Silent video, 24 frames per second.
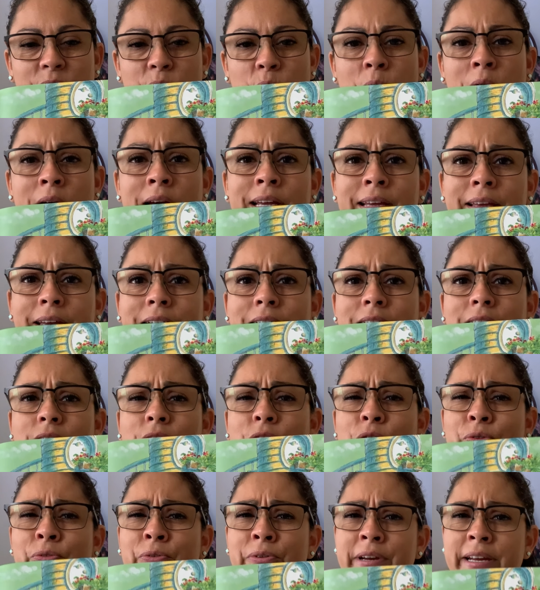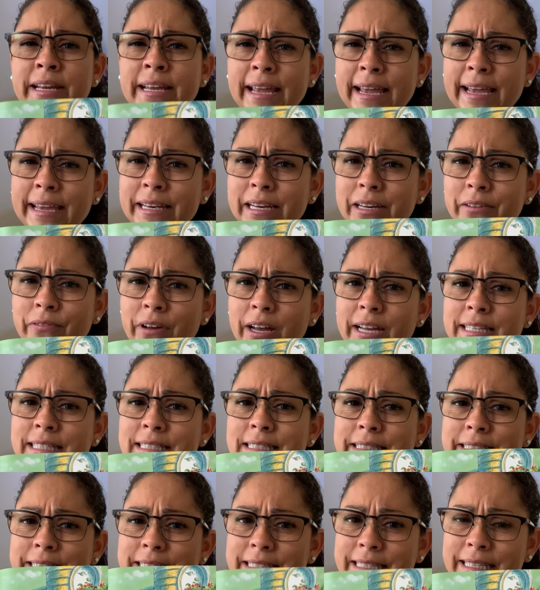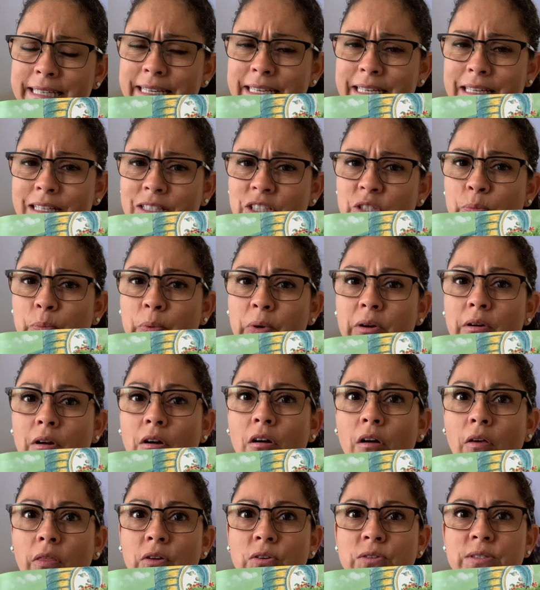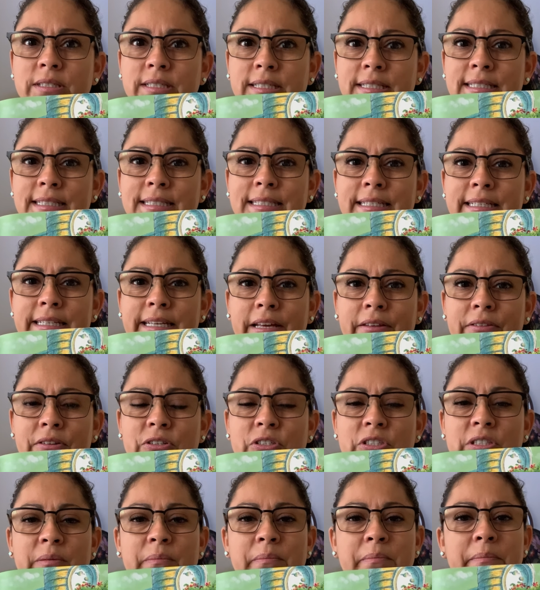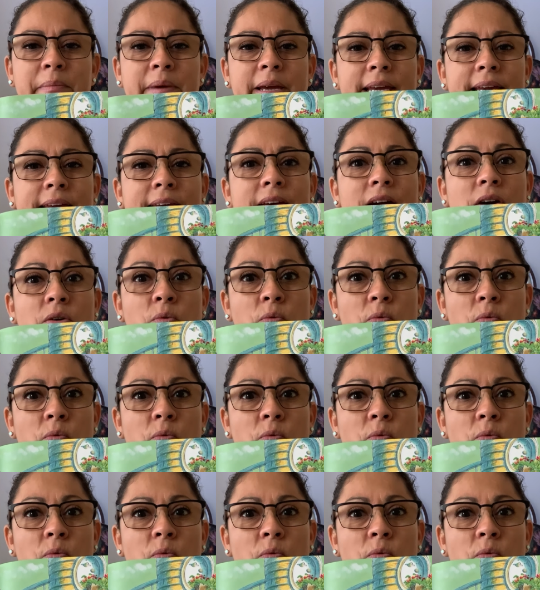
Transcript: What a creative idea to put all those things together to make a